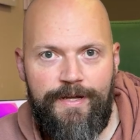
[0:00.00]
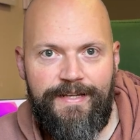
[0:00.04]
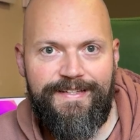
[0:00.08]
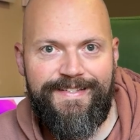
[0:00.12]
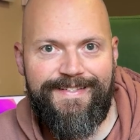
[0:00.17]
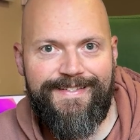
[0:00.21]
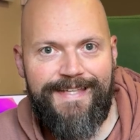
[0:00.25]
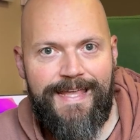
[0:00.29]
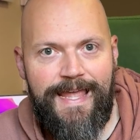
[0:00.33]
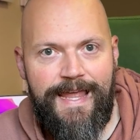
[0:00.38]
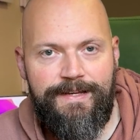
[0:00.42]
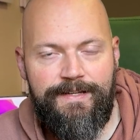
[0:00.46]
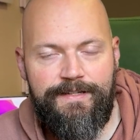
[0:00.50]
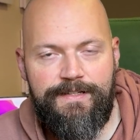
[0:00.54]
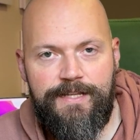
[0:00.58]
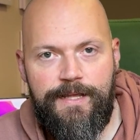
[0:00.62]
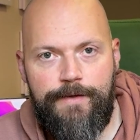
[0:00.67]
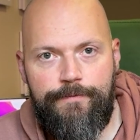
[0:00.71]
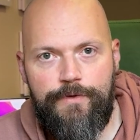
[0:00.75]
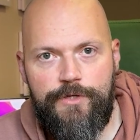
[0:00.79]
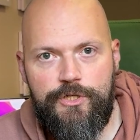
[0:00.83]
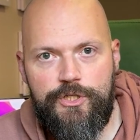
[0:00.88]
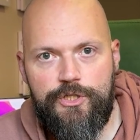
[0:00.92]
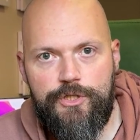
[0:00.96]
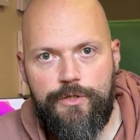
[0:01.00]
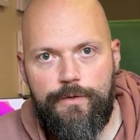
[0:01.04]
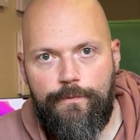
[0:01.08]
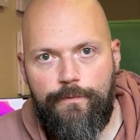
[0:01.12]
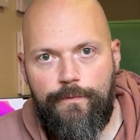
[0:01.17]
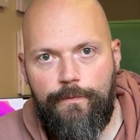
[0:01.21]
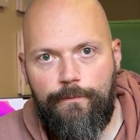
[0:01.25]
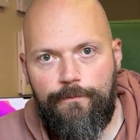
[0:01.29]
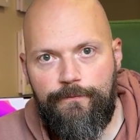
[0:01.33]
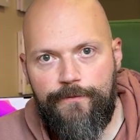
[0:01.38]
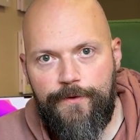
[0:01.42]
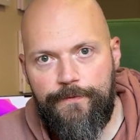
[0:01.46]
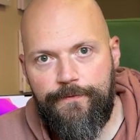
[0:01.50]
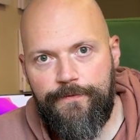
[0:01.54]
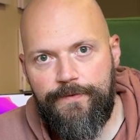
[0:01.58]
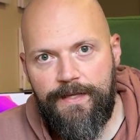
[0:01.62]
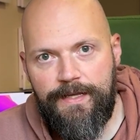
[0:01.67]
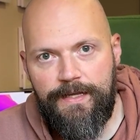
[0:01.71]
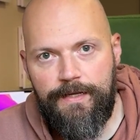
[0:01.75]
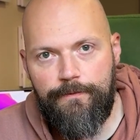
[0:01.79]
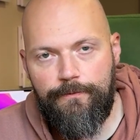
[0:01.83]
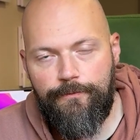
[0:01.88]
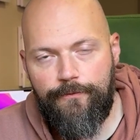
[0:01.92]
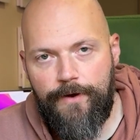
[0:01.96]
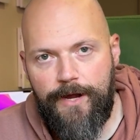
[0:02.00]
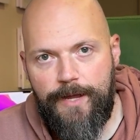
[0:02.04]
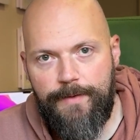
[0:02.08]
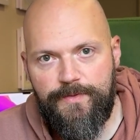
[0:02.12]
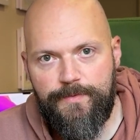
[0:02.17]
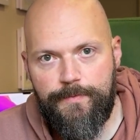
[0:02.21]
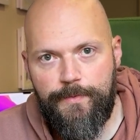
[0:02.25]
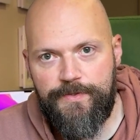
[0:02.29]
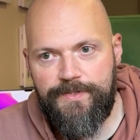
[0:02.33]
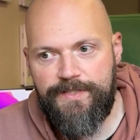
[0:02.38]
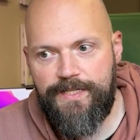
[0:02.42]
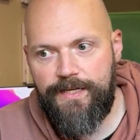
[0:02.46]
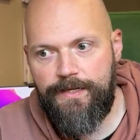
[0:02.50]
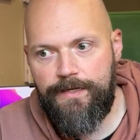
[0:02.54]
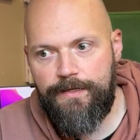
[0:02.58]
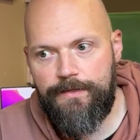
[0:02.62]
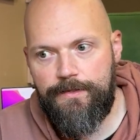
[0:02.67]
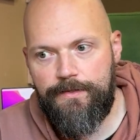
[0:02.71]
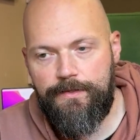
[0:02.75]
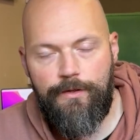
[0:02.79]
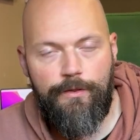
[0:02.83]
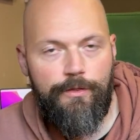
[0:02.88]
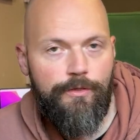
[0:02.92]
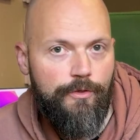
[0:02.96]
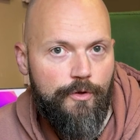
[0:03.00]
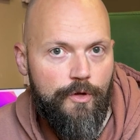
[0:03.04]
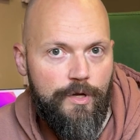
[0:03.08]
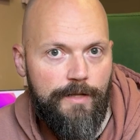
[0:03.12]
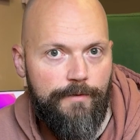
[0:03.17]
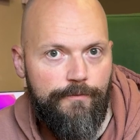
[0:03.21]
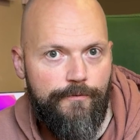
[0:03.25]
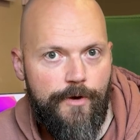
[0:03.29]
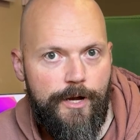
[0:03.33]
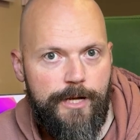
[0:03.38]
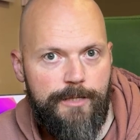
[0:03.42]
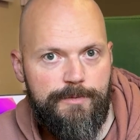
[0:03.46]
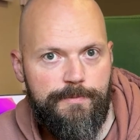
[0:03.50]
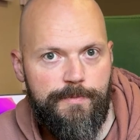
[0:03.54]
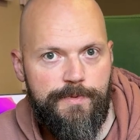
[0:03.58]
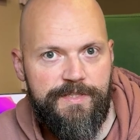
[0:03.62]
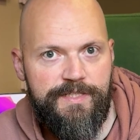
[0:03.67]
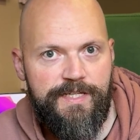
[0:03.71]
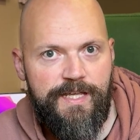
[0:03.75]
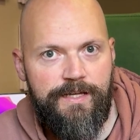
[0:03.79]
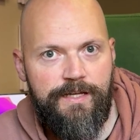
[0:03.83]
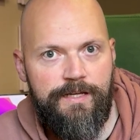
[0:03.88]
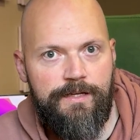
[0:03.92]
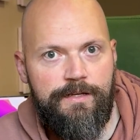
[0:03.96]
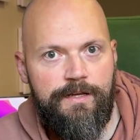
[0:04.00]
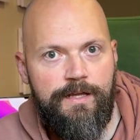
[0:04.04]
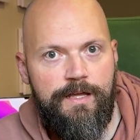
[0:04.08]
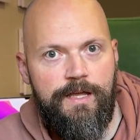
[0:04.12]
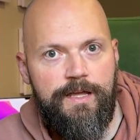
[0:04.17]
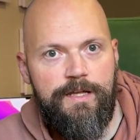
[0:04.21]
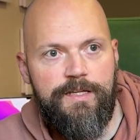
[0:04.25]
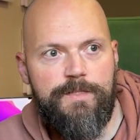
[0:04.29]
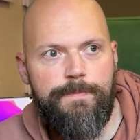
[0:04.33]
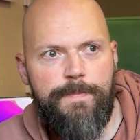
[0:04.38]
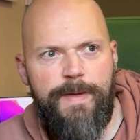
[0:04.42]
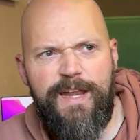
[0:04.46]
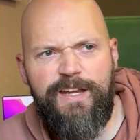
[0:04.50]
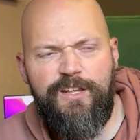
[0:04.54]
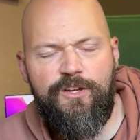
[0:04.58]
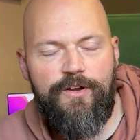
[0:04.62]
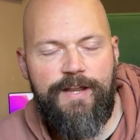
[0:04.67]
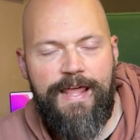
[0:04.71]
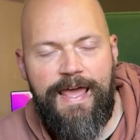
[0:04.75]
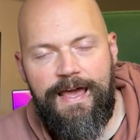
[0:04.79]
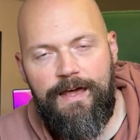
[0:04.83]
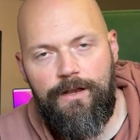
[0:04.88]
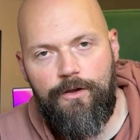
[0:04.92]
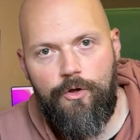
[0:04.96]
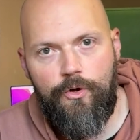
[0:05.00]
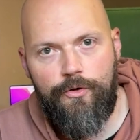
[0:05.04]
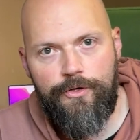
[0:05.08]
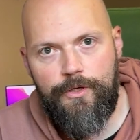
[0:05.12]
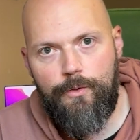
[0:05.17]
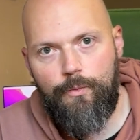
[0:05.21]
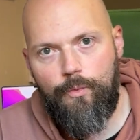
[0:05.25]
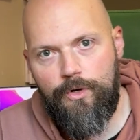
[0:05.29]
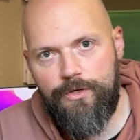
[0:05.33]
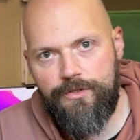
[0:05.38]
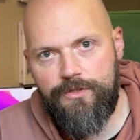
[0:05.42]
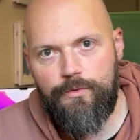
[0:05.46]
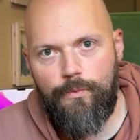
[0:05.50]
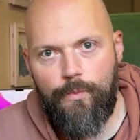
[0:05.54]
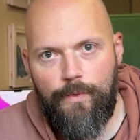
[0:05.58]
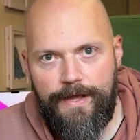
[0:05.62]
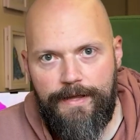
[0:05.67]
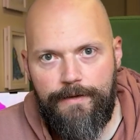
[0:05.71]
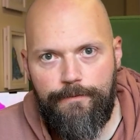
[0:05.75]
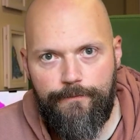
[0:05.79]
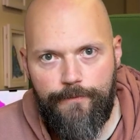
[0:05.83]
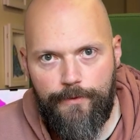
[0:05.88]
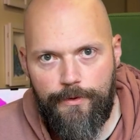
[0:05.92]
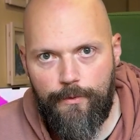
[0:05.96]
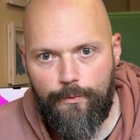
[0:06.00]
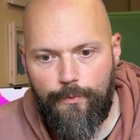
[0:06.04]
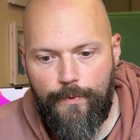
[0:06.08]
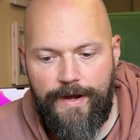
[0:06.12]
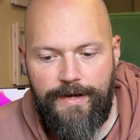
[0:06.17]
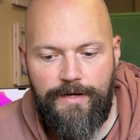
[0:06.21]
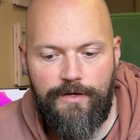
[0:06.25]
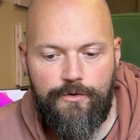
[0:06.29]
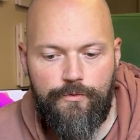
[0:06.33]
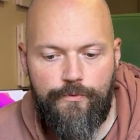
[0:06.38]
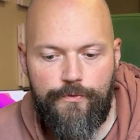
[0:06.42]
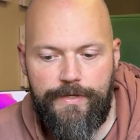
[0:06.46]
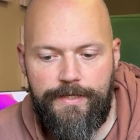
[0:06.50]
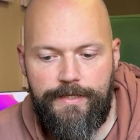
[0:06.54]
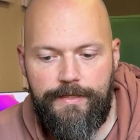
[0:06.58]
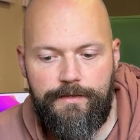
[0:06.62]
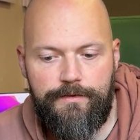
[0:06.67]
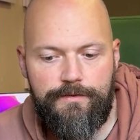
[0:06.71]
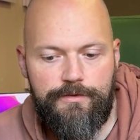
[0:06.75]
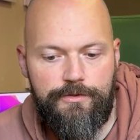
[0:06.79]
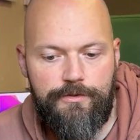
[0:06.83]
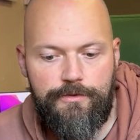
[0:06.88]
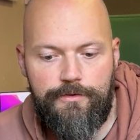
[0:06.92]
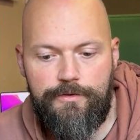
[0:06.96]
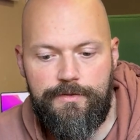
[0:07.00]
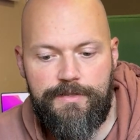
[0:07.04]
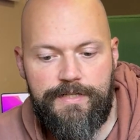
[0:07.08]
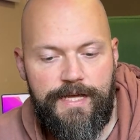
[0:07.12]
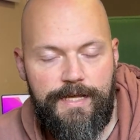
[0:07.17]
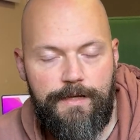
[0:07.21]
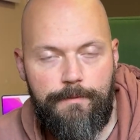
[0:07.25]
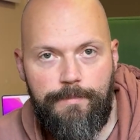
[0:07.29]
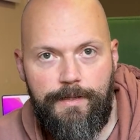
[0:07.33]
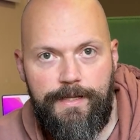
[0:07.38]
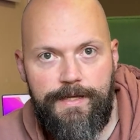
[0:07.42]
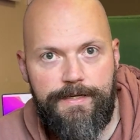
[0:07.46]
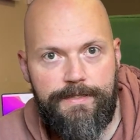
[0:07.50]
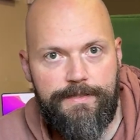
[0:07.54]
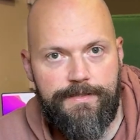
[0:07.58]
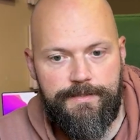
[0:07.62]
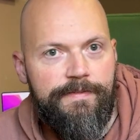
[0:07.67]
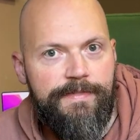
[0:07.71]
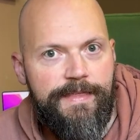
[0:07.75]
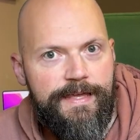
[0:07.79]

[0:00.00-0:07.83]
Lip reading: in standard definition from 15 frames per second to 30 frames per second, depending on how long you want to wait for the rendering to take place.